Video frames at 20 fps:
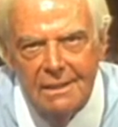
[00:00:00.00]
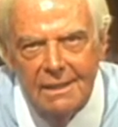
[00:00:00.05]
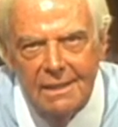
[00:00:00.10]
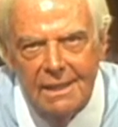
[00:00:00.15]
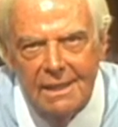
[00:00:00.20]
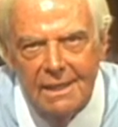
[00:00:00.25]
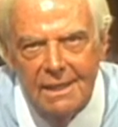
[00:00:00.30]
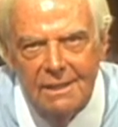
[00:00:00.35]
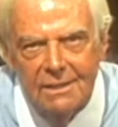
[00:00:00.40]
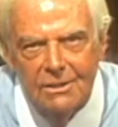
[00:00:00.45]

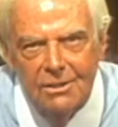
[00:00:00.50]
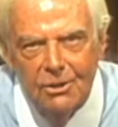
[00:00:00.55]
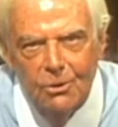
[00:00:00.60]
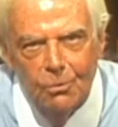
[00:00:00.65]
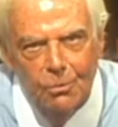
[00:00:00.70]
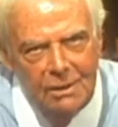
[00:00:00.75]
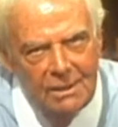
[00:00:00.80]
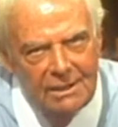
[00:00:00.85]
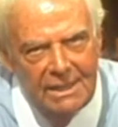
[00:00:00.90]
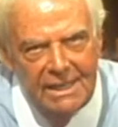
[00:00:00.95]
And
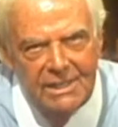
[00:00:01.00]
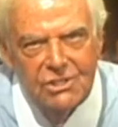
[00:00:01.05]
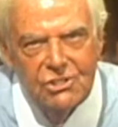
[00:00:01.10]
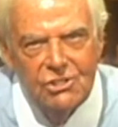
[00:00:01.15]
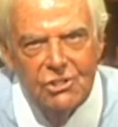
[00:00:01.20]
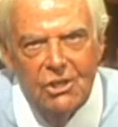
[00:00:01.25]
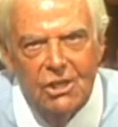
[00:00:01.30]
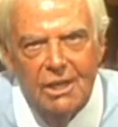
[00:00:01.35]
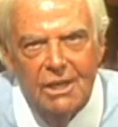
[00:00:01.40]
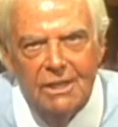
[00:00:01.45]
we'll get
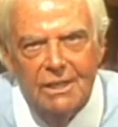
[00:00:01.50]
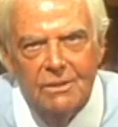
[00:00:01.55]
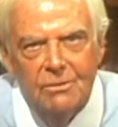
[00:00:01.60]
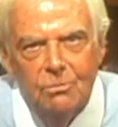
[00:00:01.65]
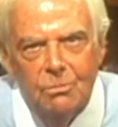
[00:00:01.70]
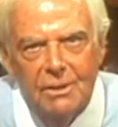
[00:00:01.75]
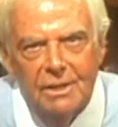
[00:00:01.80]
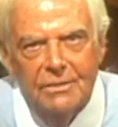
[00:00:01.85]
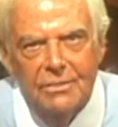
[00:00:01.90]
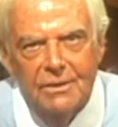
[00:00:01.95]
started
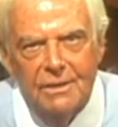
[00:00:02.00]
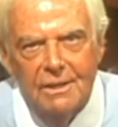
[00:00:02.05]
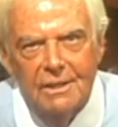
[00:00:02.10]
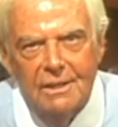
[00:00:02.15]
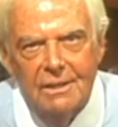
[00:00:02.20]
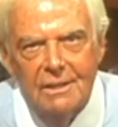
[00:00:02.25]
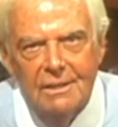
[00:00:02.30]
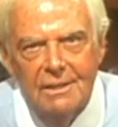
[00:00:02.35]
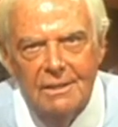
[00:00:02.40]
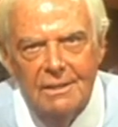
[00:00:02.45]
with
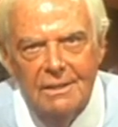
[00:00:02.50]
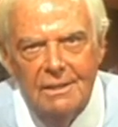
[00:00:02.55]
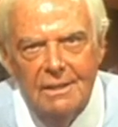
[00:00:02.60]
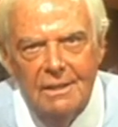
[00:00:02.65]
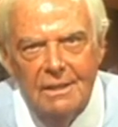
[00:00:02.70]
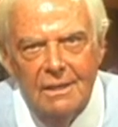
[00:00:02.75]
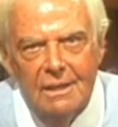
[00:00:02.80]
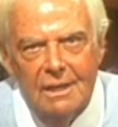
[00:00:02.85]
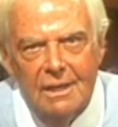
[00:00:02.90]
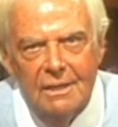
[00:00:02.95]

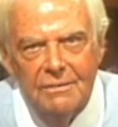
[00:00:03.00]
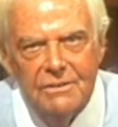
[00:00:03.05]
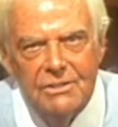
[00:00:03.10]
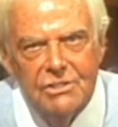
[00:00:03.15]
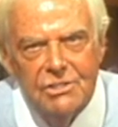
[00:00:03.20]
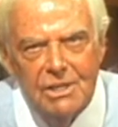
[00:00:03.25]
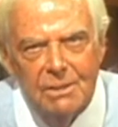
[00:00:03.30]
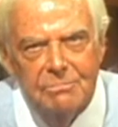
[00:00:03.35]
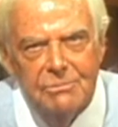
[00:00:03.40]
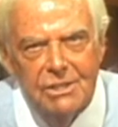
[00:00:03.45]
on the
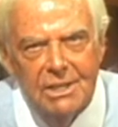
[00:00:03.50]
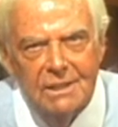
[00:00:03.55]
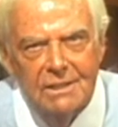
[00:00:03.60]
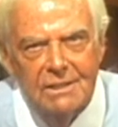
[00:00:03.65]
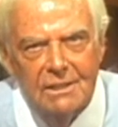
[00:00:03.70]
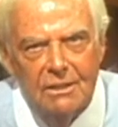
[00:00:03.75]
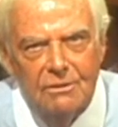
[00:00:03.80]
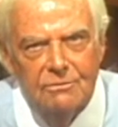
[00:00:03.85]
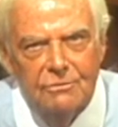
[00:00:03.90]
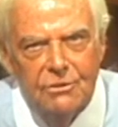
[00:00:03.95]

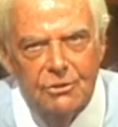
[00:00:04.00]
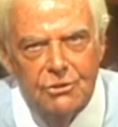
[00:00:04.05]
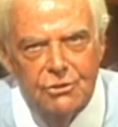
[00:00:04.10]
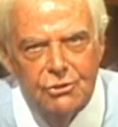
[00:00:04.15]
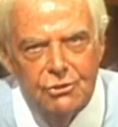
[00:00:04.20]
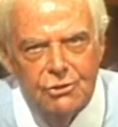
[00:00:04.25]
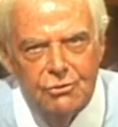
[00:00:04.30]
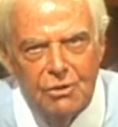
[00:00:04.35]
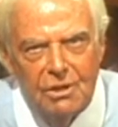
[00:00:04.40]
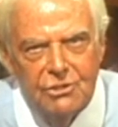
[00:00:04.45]
subject of
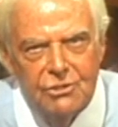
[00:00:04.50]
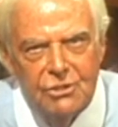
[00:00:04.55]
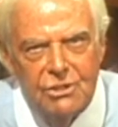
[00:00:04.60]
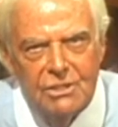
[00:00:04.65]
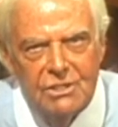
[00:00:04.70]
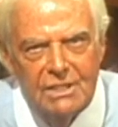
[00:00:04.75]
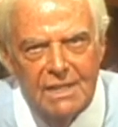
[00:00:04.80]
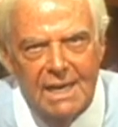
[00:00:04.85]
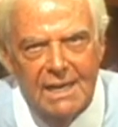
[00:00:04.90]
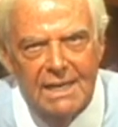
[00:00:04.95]
construction
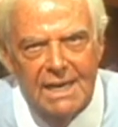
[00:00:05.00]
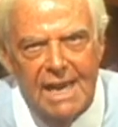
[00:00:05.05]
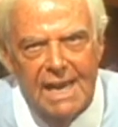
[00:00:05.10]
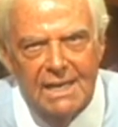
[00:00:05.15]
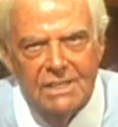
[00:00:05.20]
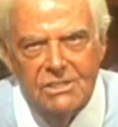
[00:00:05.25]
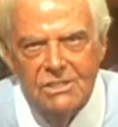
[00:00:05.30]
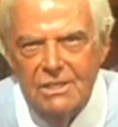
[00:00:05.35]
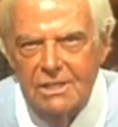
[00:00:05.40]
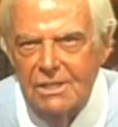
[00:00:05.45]
site
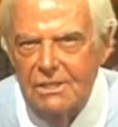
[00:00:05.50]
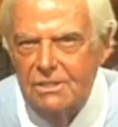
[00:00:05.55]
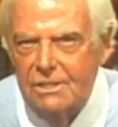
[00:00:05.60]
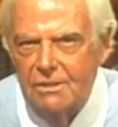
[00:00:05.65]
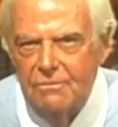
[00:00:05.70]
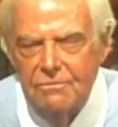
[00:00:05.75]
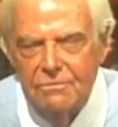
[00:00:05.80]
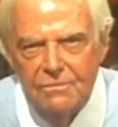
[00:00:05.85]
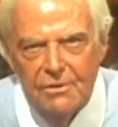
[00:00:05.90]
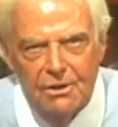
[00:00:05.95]
accidents,
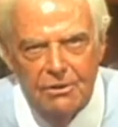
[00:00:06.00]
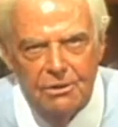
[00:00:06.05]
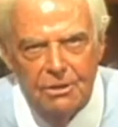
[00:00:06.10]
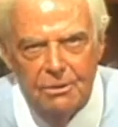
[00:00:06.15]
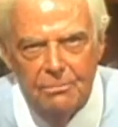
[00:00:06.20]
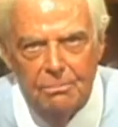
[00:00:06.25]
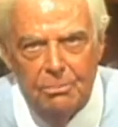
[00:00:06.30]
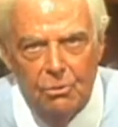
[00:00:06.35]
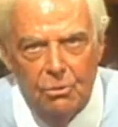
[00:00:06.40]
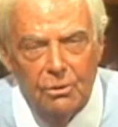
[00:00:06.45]
a very
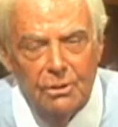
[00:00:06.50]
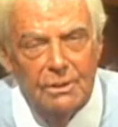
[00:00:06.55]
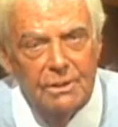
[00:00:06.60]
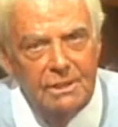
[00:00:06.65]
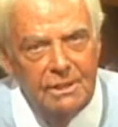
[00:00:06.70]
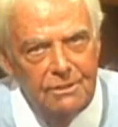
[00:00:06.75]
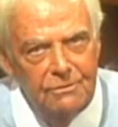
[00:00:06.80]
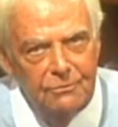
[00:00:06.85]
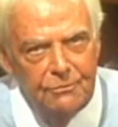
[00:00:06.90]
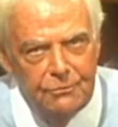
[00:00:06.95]

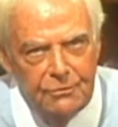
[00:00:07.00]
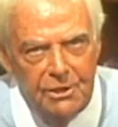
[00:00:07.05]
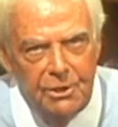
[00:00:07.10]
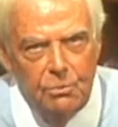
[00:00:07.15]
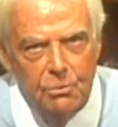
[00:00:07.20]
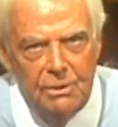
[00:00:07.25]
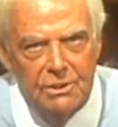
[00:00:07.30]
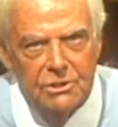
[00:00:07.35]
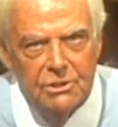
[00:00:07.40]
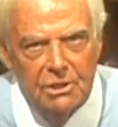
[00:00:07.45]
important and
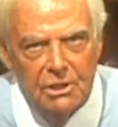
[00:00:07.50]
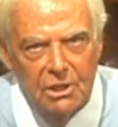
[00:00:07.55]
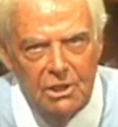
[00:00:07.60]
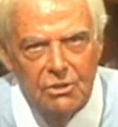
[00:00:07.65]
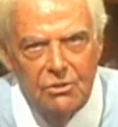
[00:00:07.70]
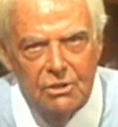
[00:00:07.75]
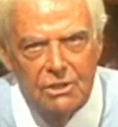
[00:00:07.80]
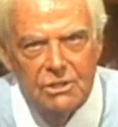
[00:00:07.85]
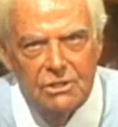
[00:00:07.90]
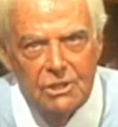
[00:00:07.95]
frequent
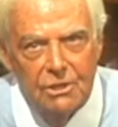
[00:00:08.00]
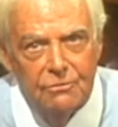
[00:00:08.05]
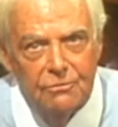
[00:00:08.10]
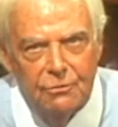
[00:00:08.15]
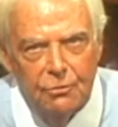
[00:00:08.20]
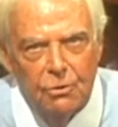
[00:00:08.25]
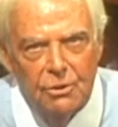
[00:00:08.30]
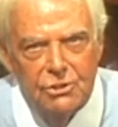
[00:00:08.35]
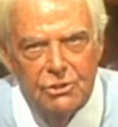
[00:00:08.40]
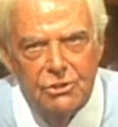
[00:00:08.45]
occurrence,
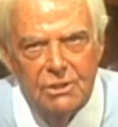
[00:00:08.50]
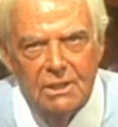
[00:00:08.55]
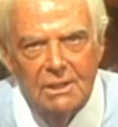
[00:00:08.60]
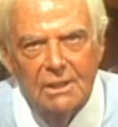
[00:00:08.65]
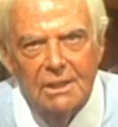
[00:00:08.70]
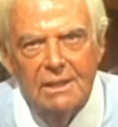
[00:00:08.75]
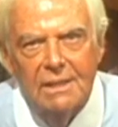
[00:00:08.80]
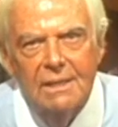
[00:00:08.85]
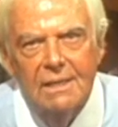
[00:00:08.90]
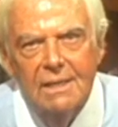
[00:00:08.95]

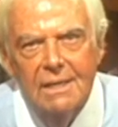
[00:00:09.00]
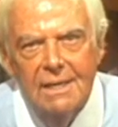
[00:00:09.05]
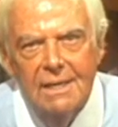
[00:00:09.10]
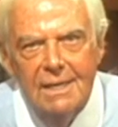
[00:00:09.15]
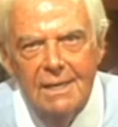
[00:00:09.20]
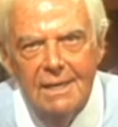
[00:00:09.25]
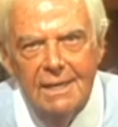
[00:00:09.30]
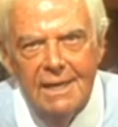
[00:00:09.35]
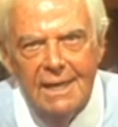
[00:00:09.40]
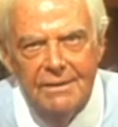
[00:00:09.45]
unfortunately.
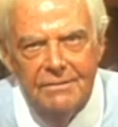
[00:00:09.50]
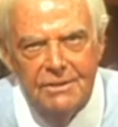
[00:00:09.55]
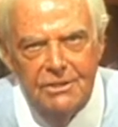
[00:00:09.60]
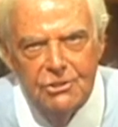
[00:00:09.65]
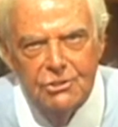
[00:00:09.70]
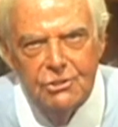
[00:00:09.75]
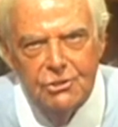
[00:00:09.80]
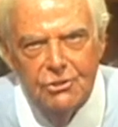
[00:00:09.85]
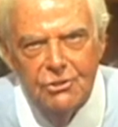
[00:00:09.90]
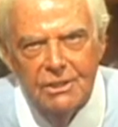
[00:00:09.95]
And the
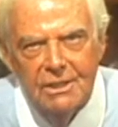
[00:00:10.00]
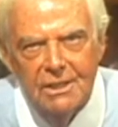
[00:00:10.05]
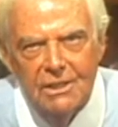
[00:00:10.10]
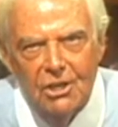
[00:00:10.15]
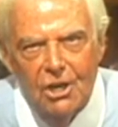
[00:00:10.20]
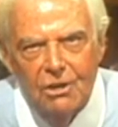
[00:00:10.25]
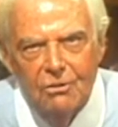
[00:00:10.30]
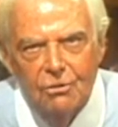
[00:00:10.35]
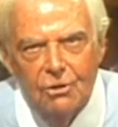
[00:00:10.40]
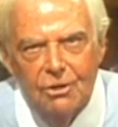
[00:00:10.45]
attorney in
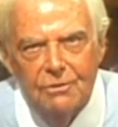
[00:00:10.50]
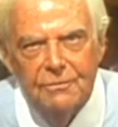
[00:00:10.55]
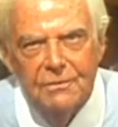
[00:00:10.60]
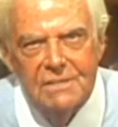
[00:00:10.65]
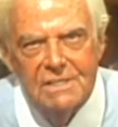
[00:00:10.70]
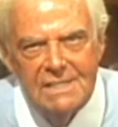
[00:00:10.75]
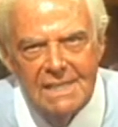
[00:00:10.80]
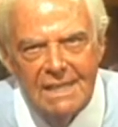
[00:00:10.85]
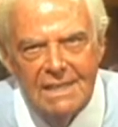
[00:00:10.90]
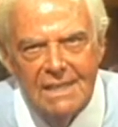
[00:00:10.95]
our
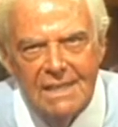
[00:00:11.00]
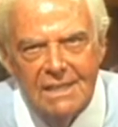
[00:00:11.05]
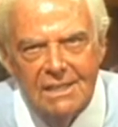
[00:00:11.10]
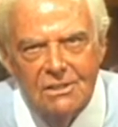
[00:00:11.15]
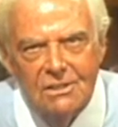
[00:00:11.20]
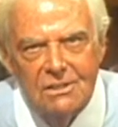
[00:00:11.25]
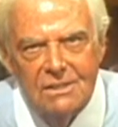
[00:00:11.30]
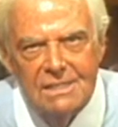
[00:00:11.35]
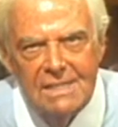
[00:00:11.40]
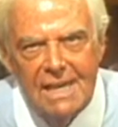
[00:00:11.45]
office that
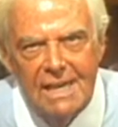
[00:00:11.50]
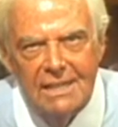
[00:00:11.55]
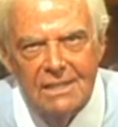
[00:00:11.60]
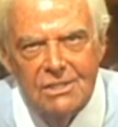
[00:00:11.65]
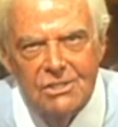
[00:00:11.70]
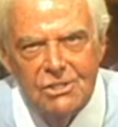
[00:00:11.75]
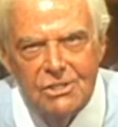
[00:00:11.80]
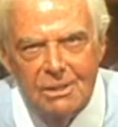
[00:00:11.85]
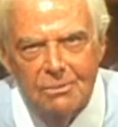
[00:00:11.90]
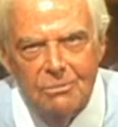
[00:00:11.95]
handles that
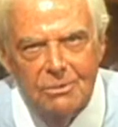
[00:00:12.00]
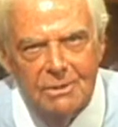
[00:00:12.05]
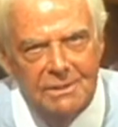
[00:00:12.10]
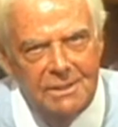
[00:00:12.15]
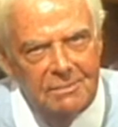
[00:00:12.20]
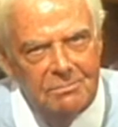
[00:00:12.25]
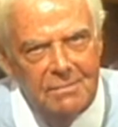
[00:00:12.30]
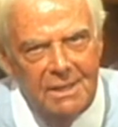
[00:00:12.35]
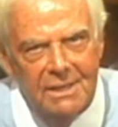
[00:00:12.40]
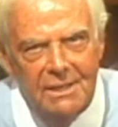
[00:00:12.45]
is someone
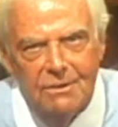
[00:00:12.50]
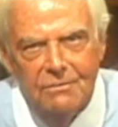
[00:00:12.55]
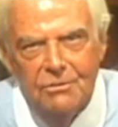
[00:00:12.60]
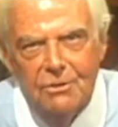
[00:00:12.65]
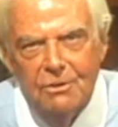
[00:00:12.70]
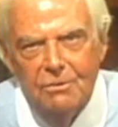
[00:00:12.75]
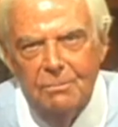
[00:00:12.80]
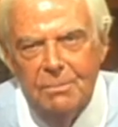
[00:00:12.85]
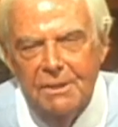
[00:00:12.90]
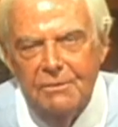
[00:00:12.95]
that many of
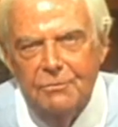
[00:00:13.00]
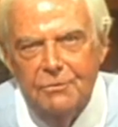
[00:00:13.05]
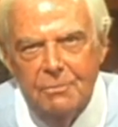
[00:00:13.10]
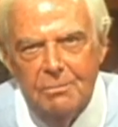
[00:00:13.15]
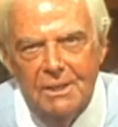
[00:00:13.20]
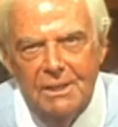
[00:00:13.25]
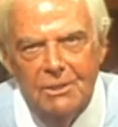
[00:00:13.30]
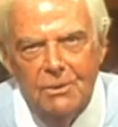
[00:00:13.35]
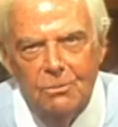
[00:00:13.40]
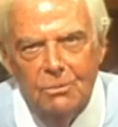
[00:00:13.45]
you will be
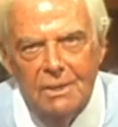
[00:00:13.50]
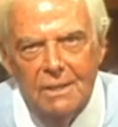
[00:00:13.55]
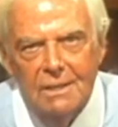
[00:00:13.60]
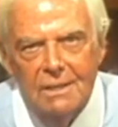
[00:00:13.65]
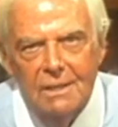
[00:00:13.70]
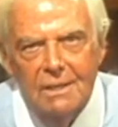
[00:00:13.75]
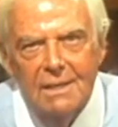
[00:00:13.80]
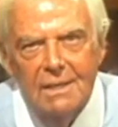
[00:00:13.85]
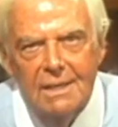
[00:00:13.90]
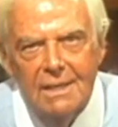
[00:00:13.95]
familiar
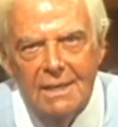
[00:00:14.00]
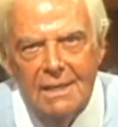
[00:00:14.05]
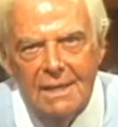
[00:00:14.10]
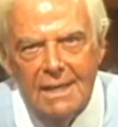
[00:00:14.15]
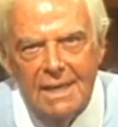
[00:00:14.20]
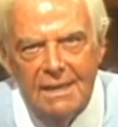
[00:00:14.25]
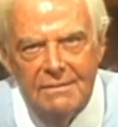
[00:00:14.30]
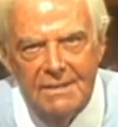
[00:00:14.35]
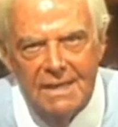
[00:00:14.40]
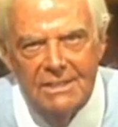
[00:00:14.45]
with,
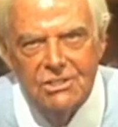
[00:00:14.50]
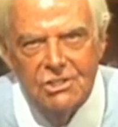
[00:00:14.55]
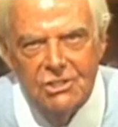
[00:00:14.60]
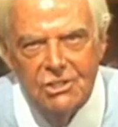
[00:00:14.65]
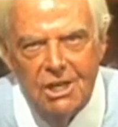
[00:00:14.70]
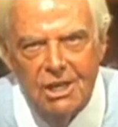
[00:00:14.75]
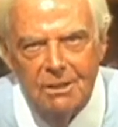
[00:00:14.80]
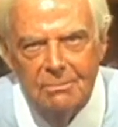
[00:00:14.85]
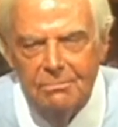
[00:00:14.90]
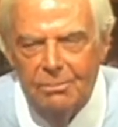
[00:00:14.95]
and that's
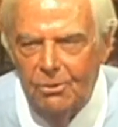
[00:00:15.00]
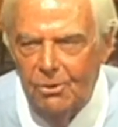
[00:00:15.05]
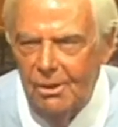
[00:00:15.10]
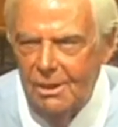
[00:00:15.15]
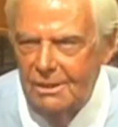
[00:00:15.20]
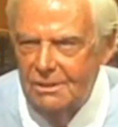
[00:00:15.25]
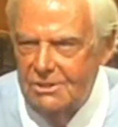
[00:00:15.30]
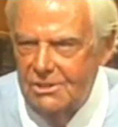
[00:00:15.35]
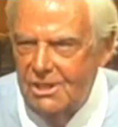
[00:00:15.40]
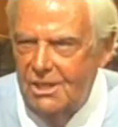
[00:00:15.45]
Tom
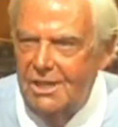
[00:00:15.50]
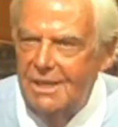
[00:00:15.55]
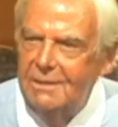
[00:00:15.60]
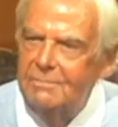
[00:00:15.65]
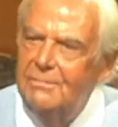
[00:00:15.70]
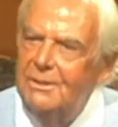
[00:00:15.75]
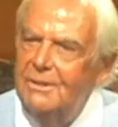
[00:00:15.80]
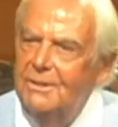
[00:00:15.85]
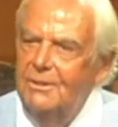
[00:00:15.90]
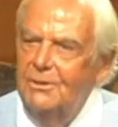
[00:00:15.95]
Boyle.
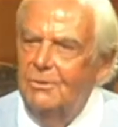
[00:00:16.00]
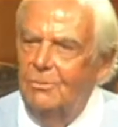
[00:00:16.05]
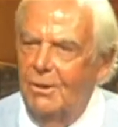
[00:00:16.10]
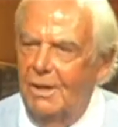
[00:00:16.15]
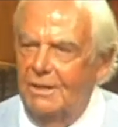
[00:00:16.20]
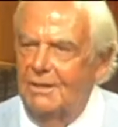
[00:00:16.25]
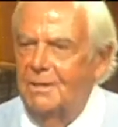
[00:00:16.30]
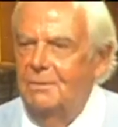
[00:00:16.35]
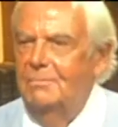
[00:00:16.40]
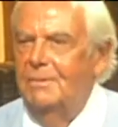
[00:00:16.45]
Tom,
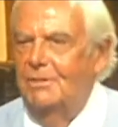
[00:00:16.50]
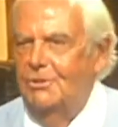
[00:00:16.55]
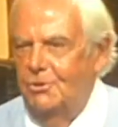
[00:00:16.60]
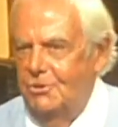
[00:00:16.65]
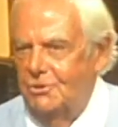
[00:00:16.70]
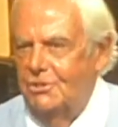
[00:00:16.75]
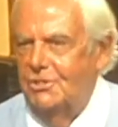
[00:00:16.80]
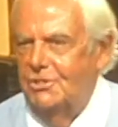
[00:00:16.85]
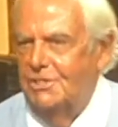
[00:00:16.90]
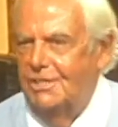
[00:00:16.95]
welcome and
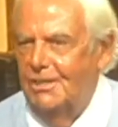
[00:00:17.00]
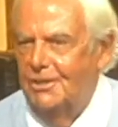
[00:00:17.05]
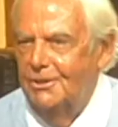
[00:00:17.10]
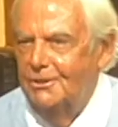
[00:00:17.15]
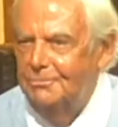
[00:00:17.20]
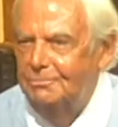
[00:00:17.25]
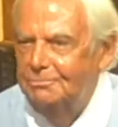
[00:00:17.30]
good to see you.